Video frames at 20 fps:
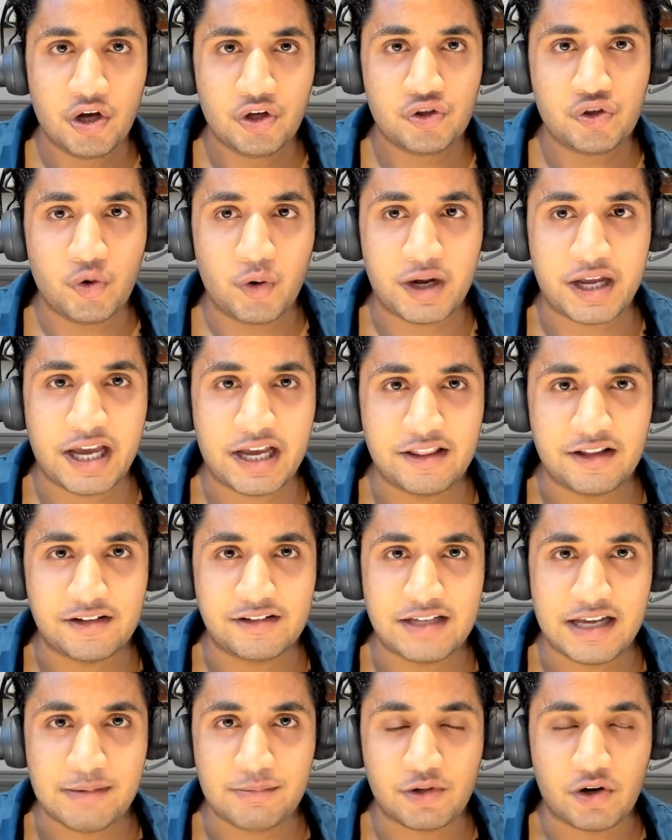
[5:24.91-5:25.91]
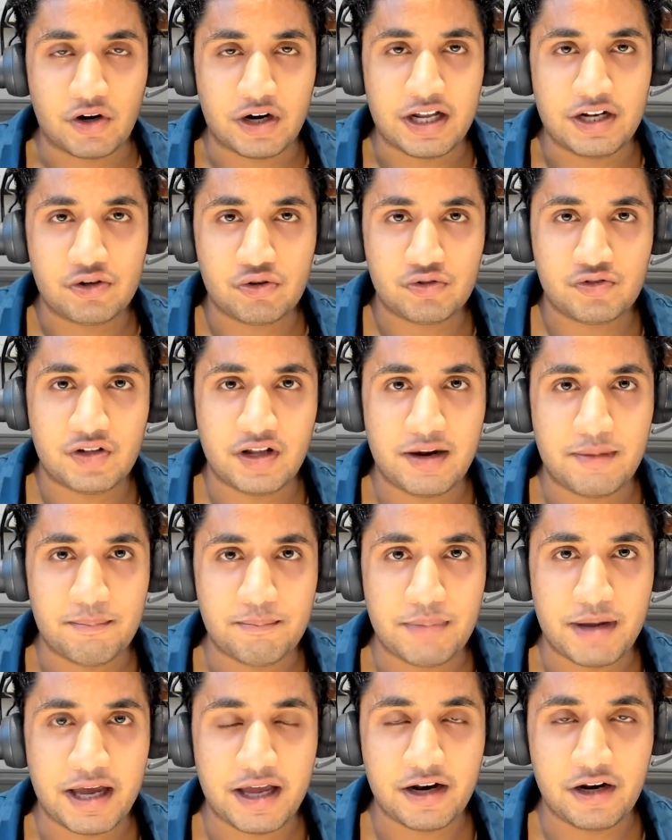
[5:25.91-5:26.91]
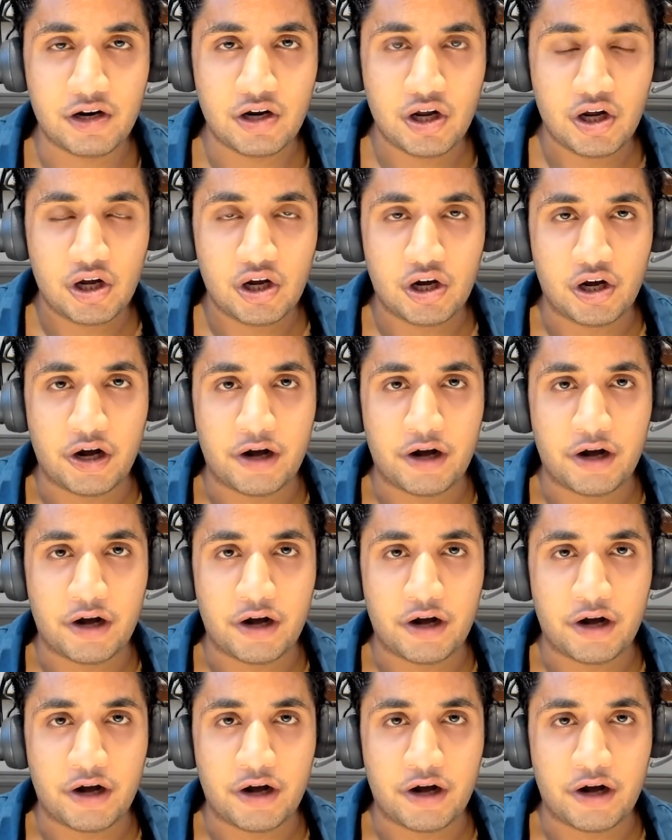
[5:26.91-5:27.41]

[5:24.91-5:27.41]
So again, the teams that are interested in Ben,